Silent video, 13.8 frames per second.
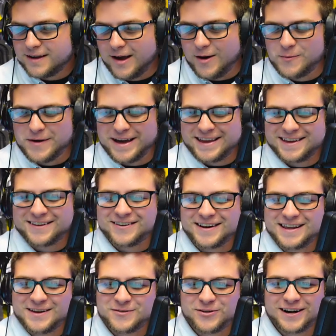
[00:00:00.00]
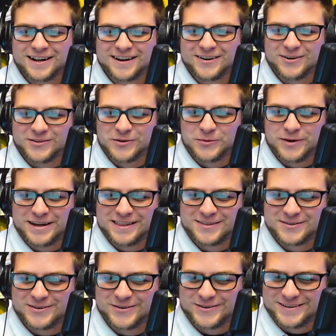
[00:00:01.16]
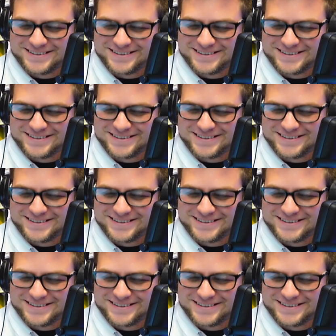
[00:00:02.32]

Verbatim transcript: Oh my god, he run it all the way through.